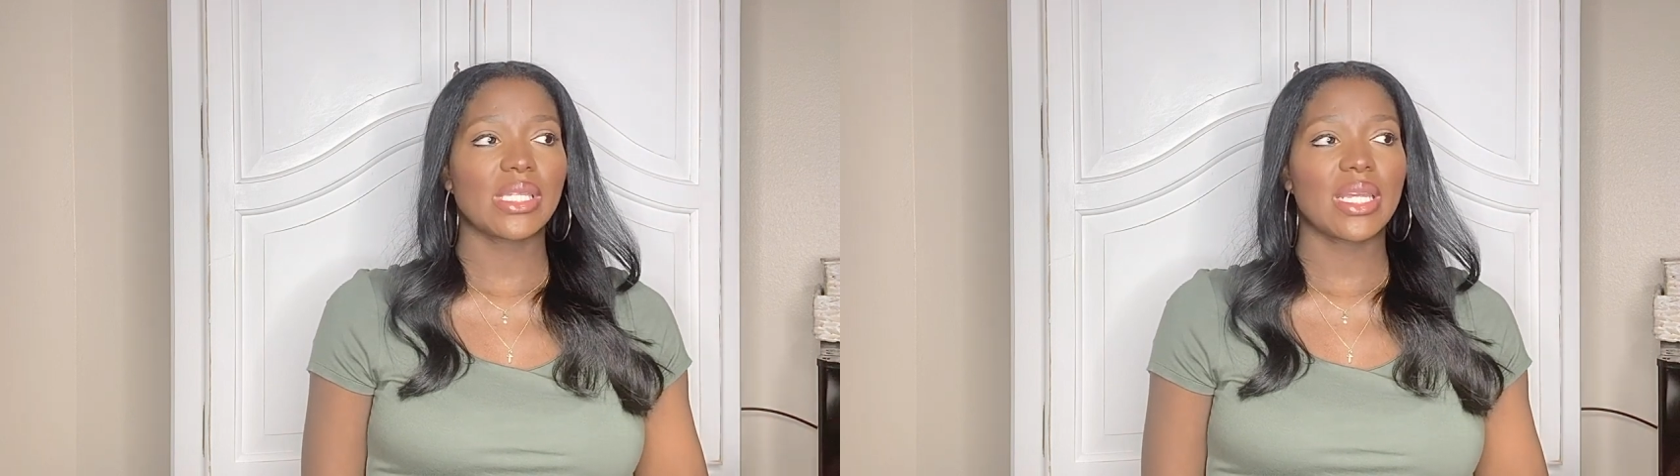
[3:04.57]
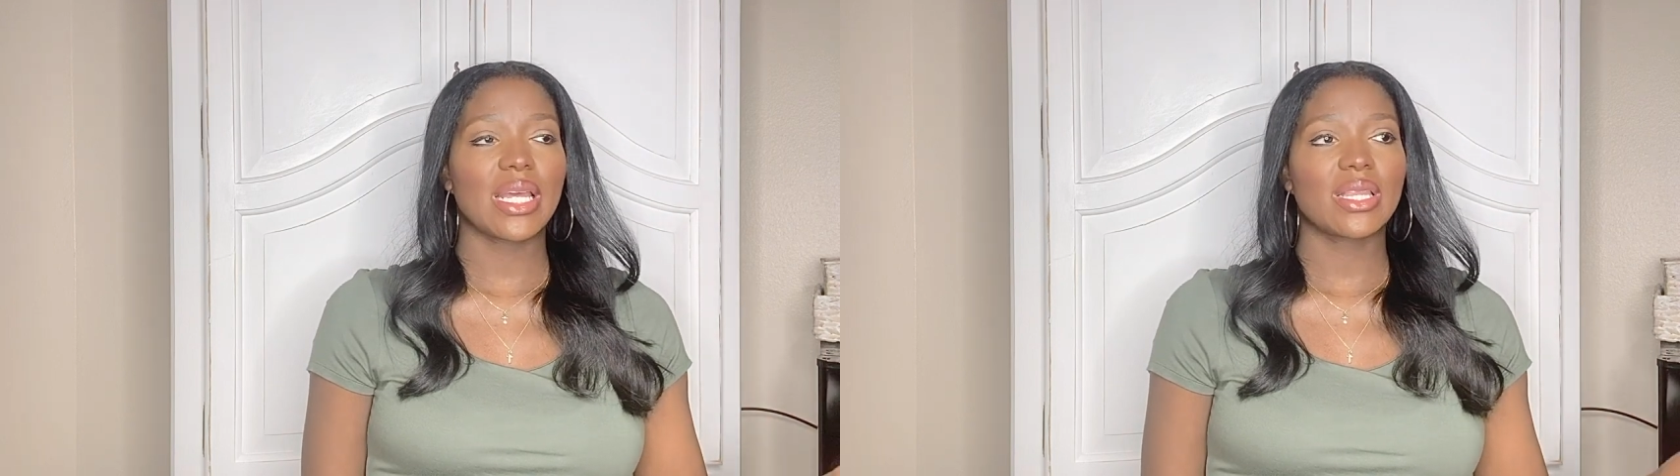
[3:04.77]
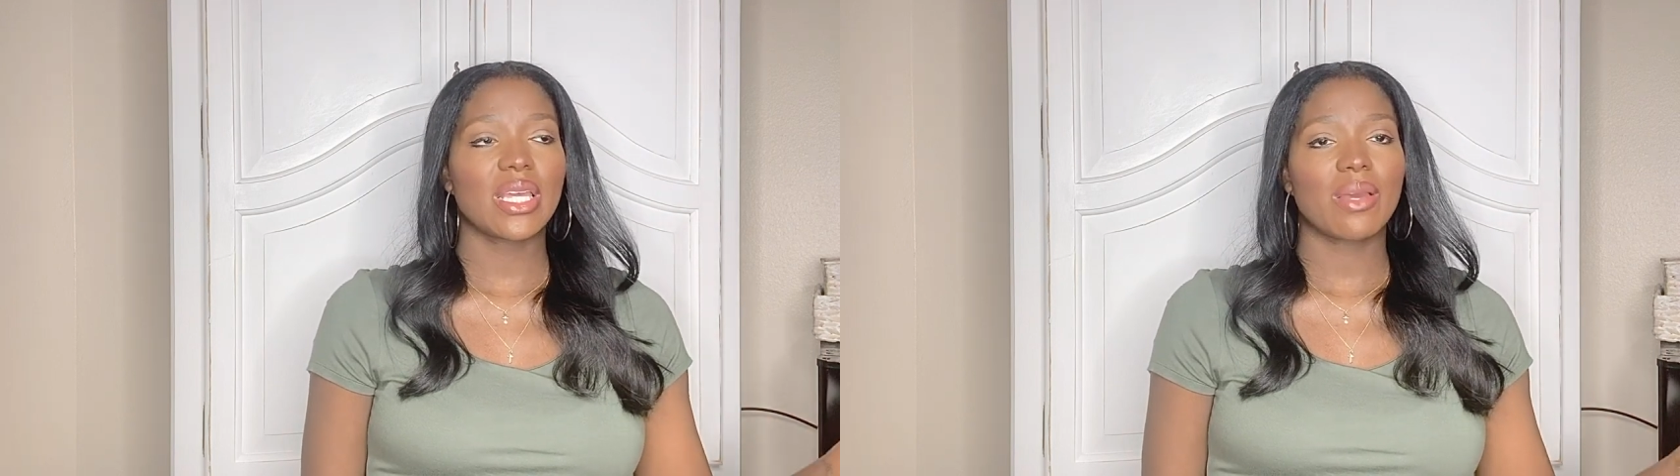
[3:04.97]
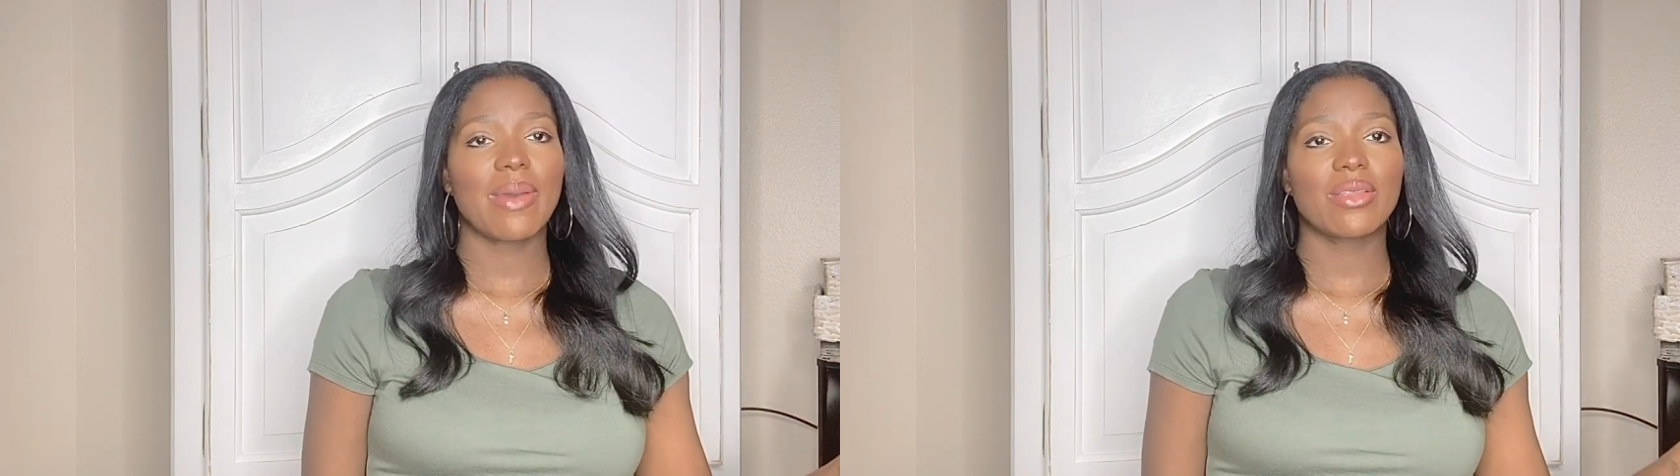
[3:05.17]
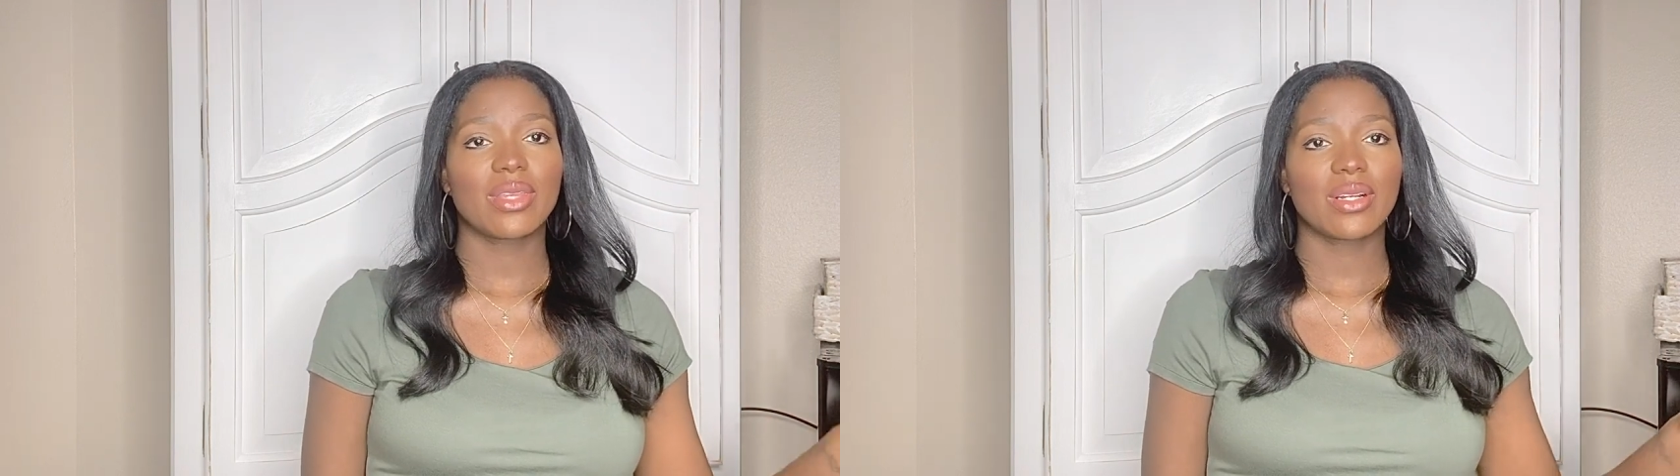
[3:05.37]
and I think
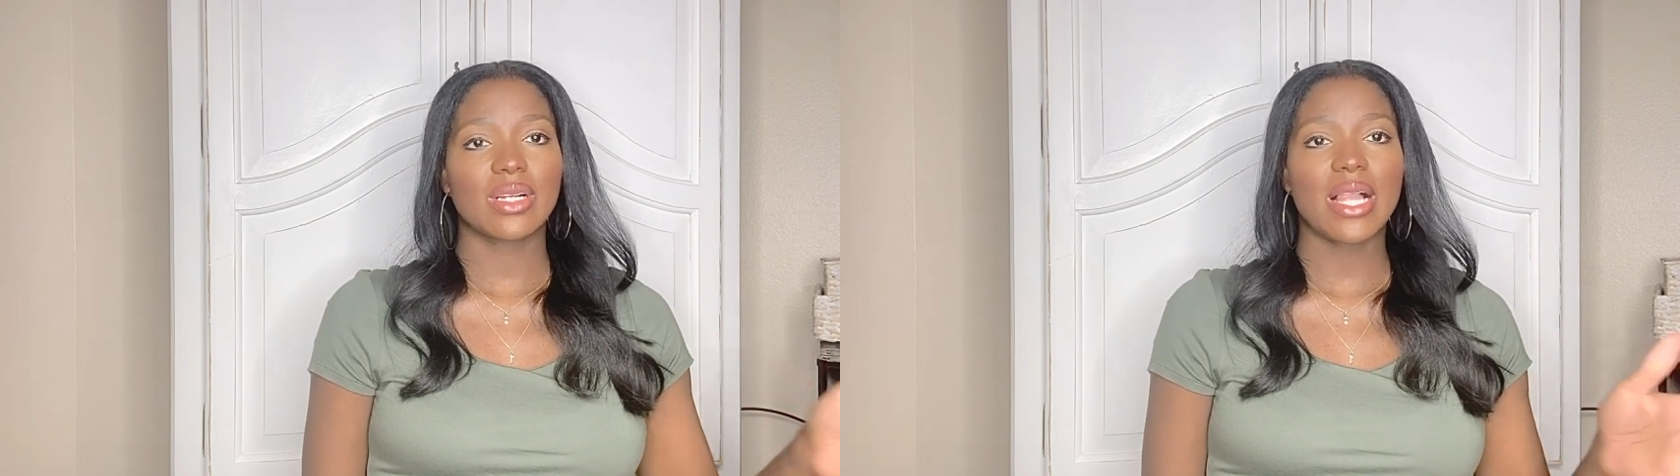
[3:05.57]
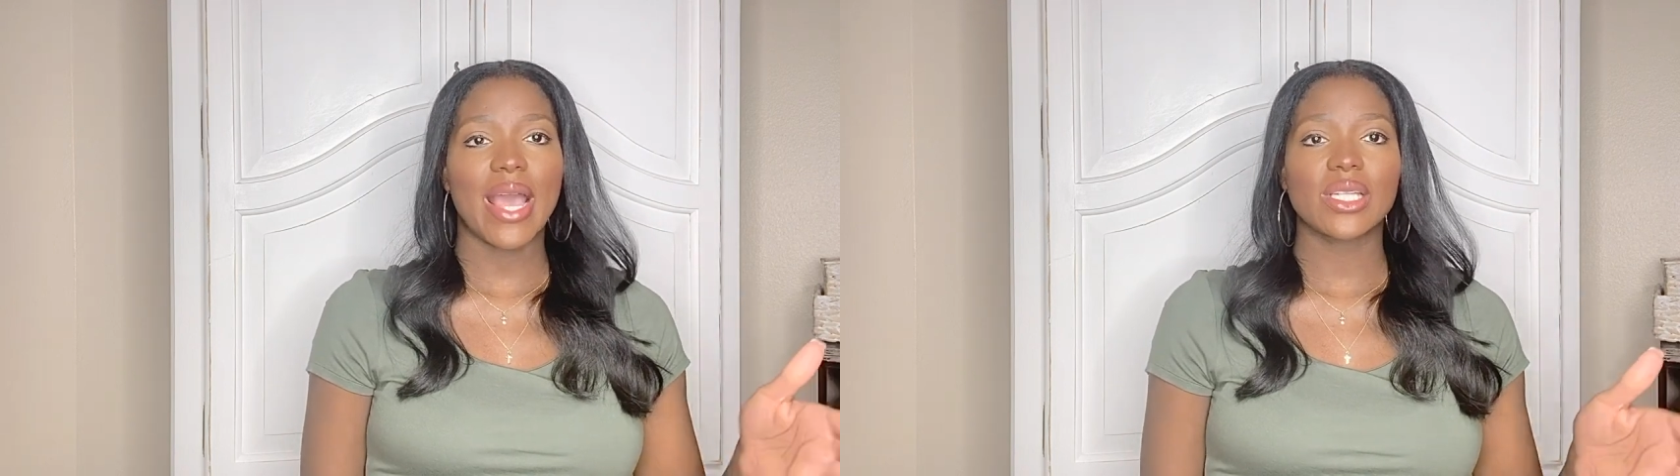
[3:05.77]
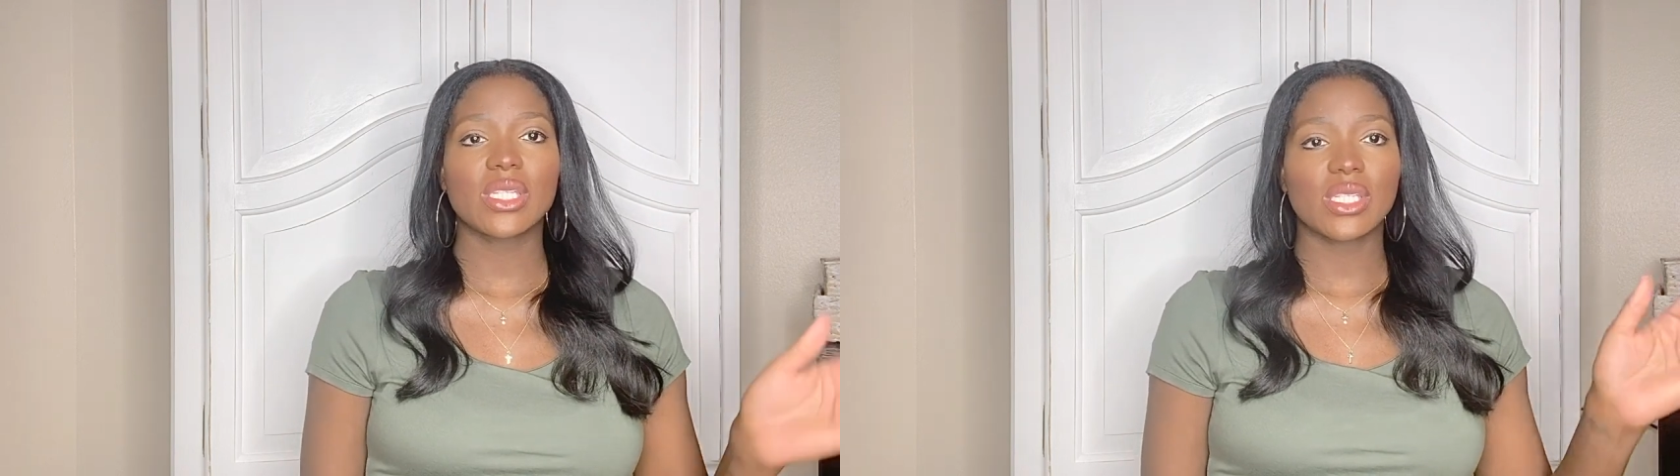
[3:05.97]
about their classes,